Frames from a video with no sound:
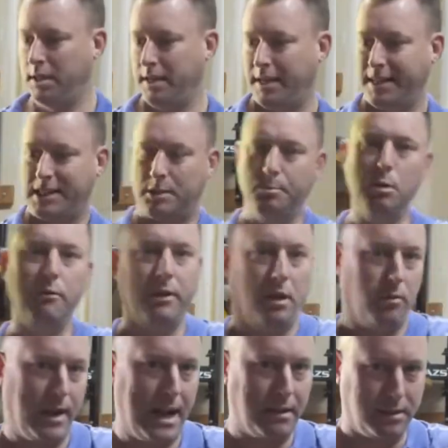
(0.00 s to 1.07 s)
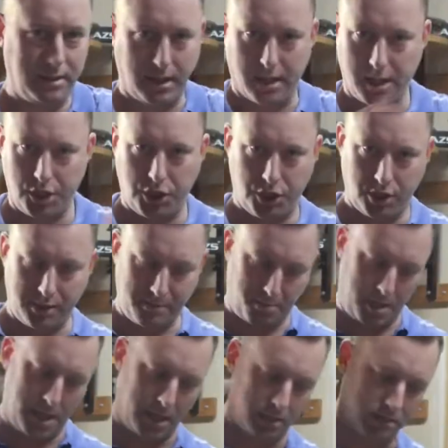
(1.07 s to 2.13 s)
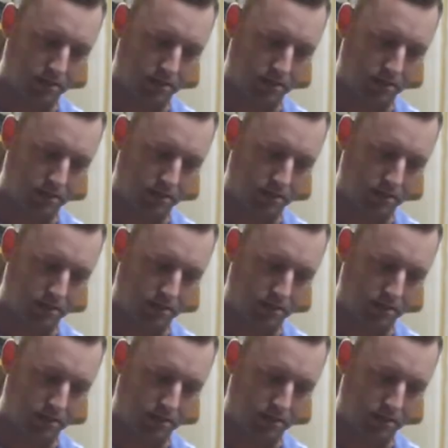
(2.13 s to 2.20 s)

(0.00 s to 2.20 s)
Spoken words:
it's moving around in there and it shouldn't be.